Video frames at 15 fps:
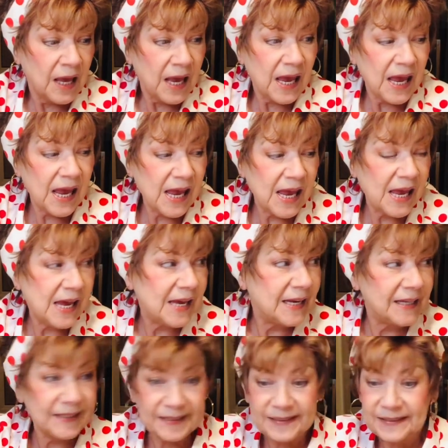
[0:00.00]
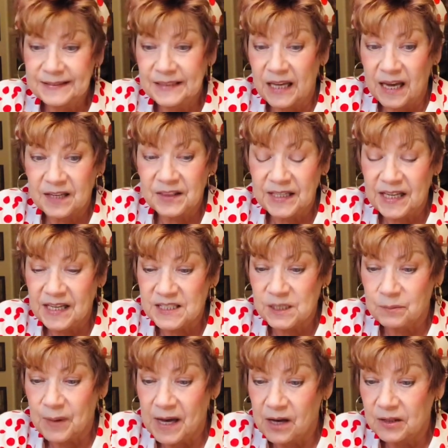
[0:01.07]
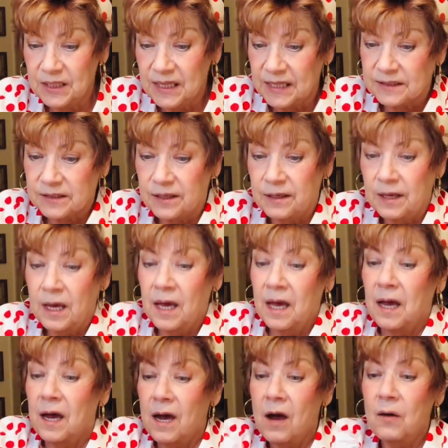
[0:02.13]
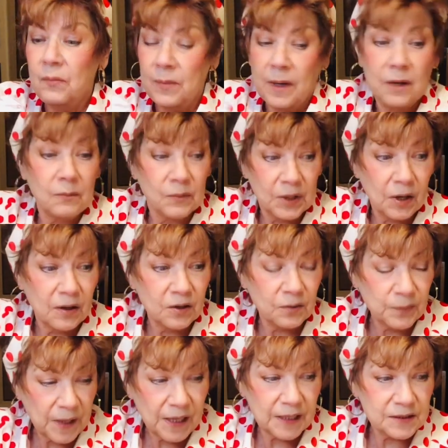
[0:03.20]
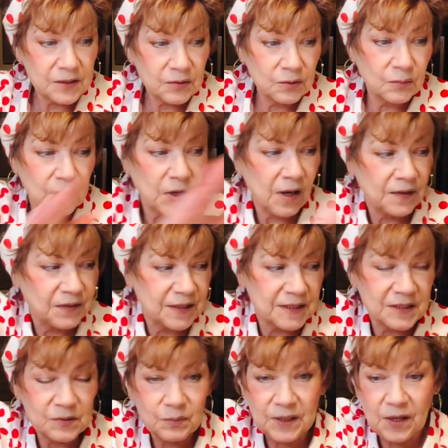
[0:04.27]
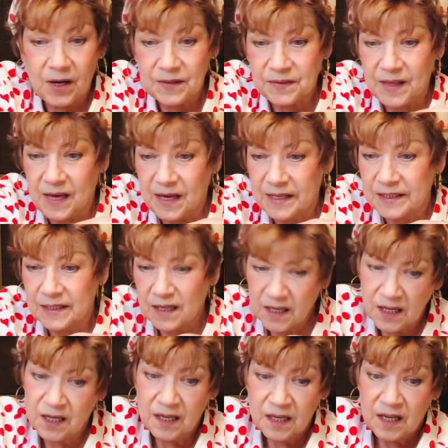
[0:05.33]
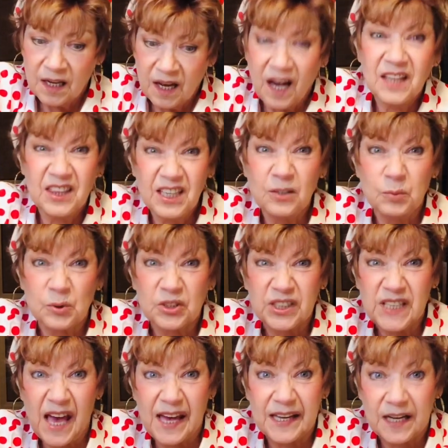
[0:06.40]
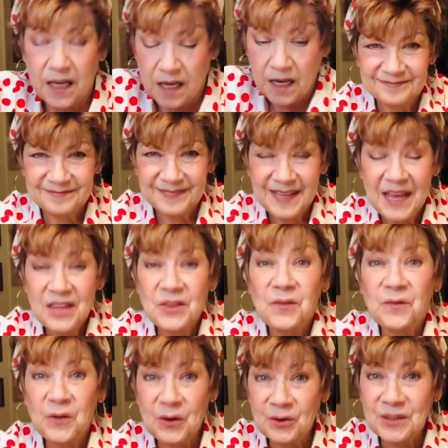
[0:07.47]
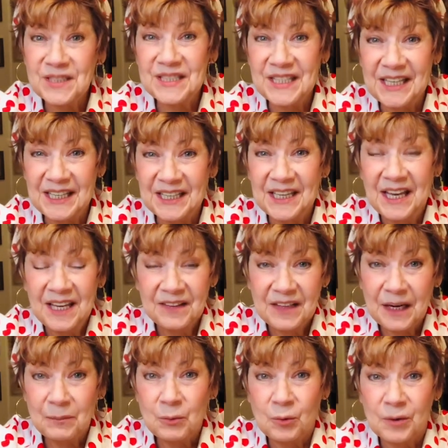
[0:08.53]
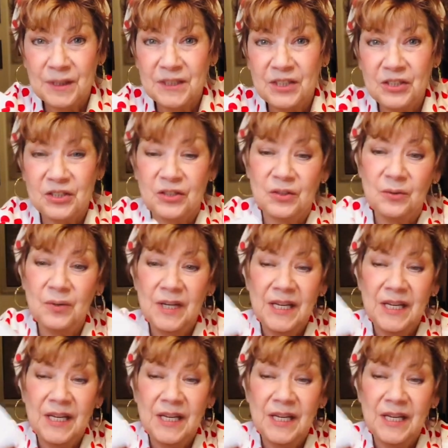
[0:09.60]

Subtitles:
And I think that's about it. Oh, we got our pads. We got this. We got that. I think we're set. The first thing that I'm going to do